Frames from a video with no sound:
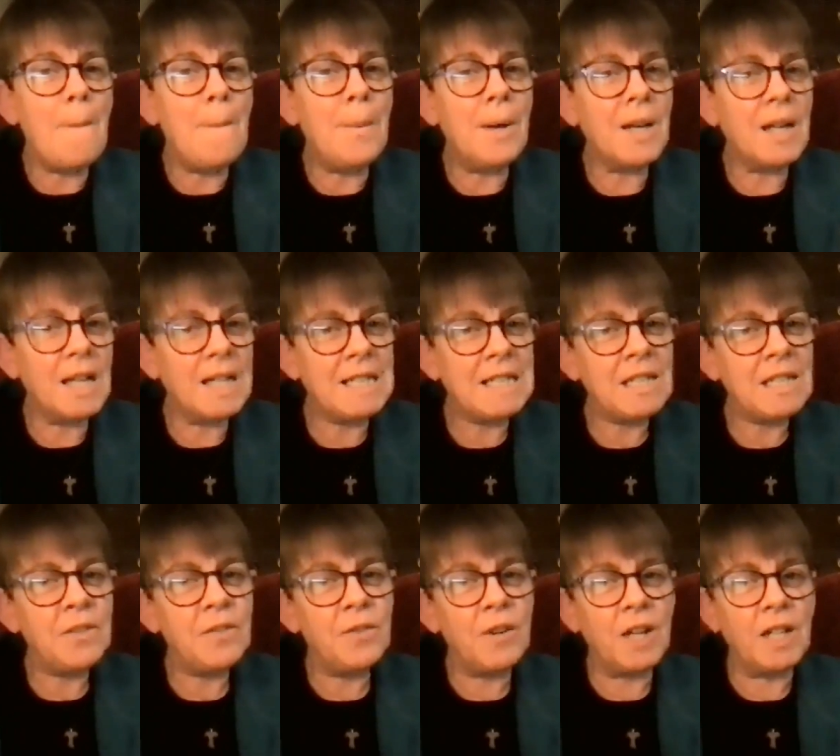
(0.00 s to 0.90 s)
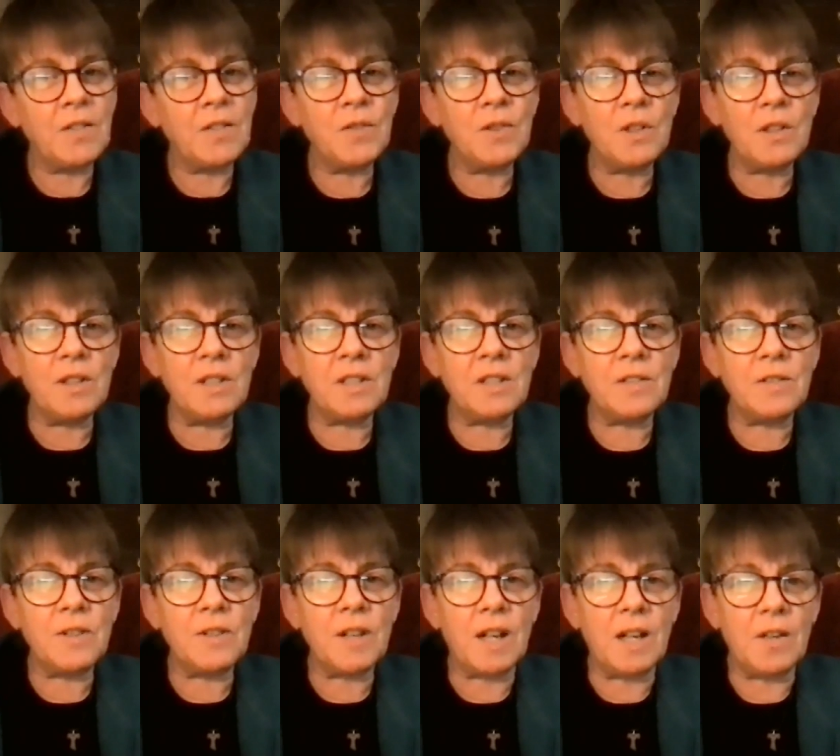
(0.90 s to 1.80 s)
But I did find fullness of
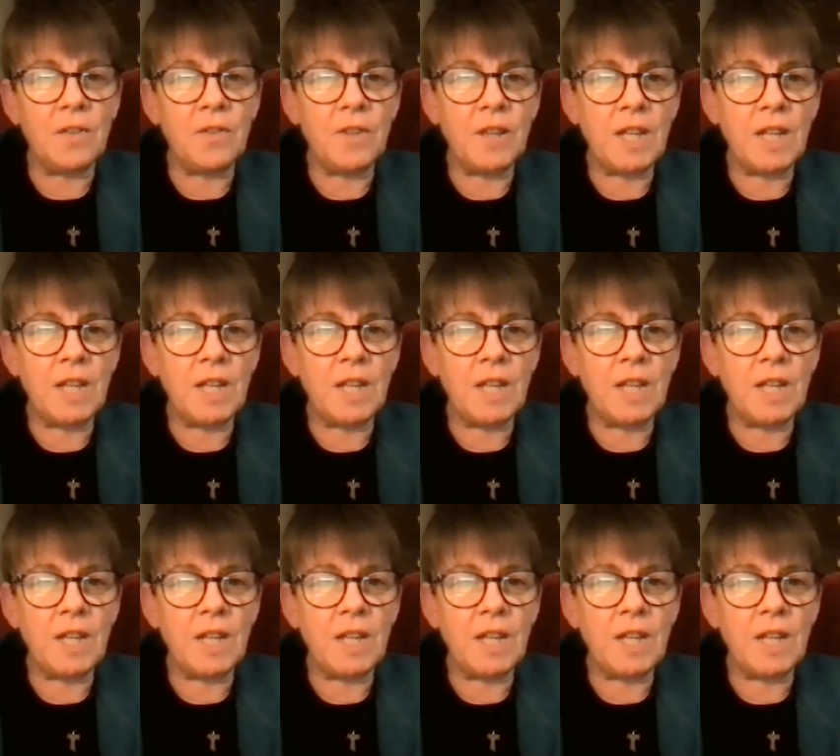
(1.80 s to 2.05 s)
life